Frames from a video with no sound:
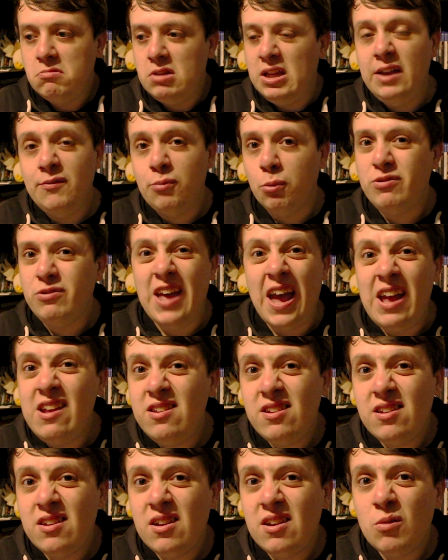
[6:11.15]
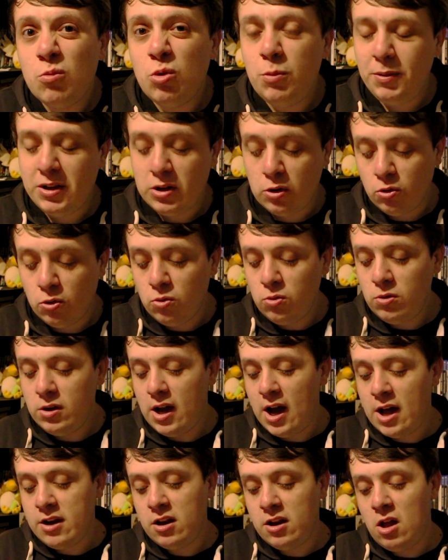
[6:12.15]
Evil Dead would be cool.
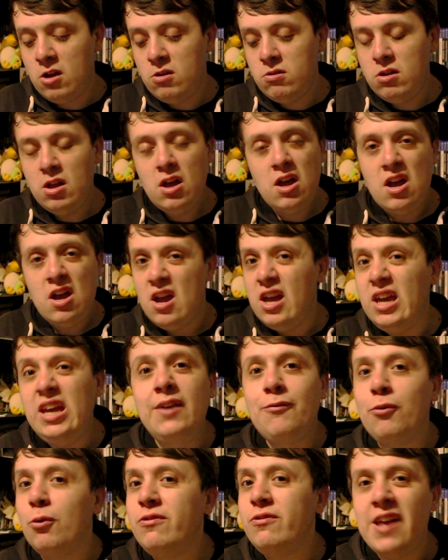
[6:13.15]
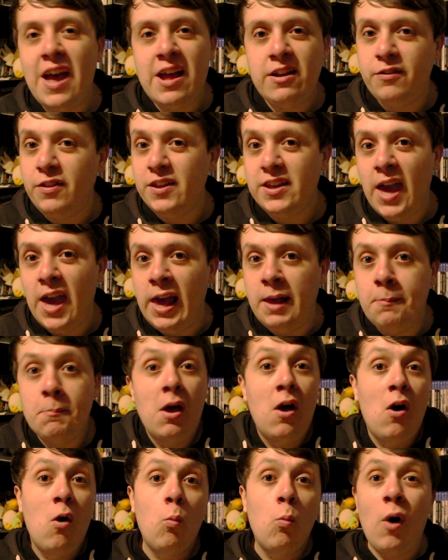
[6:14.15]
I don't know. Evil Dead, the game.
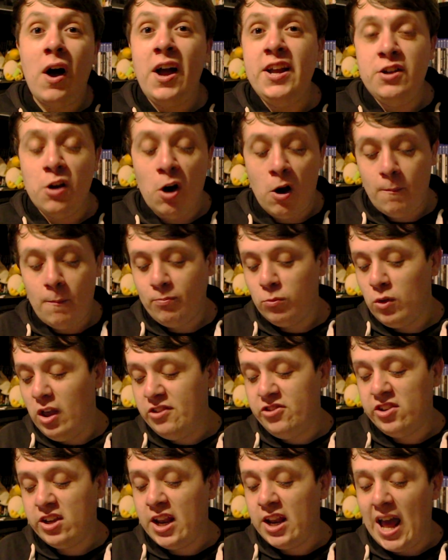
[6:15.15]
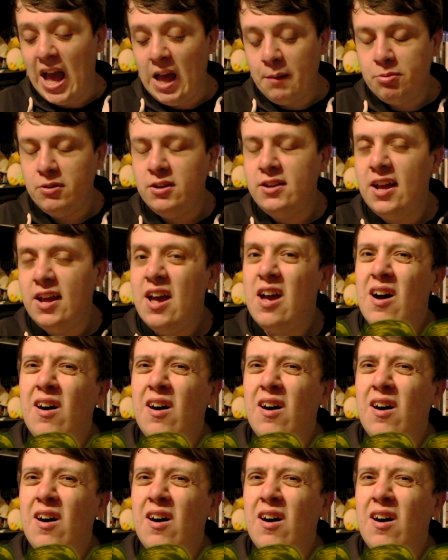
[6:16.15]
Why not? Is it going to happen?